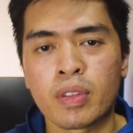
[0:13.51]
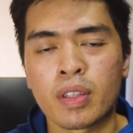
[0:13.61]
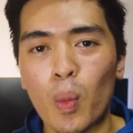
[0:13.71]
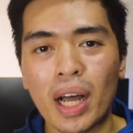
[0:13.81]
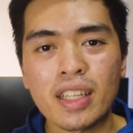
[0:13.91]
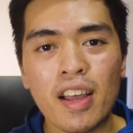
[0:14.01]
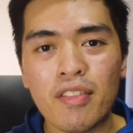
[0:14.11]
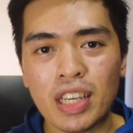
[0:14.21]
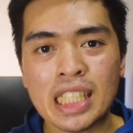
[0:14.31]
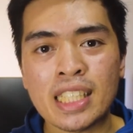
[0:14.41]
Well,
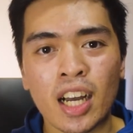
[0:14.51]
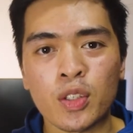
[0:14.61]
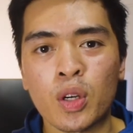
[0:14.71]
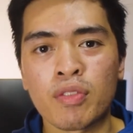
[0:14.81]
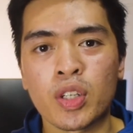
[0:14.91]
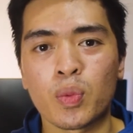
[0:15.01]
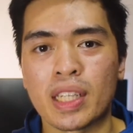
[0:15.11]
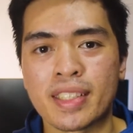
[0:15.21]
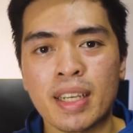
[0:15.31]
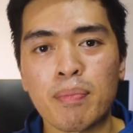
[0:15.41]
Fixie's got you covered with
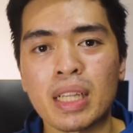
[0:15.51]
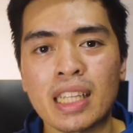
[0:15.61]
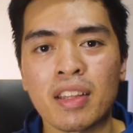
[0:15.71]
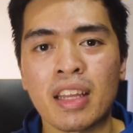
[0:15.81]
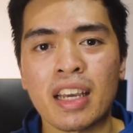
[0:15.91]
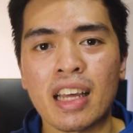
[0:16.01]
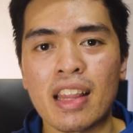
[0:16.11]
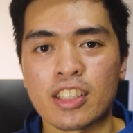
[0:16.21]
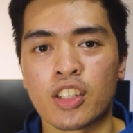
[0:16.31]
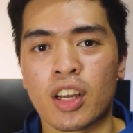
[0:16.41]
a simple little thing
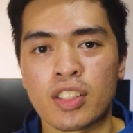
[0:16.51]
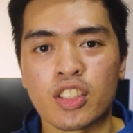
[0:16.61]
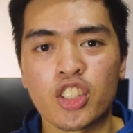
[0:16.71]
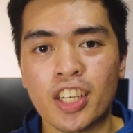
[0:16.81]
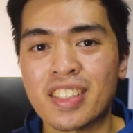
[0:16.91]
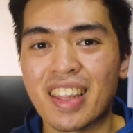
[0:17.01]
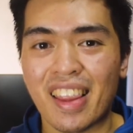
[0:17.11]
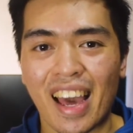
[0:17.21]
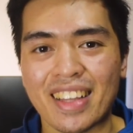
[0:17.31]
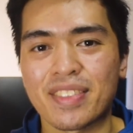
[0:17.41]
that does just
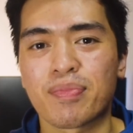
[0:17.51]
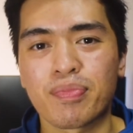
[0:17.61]
that.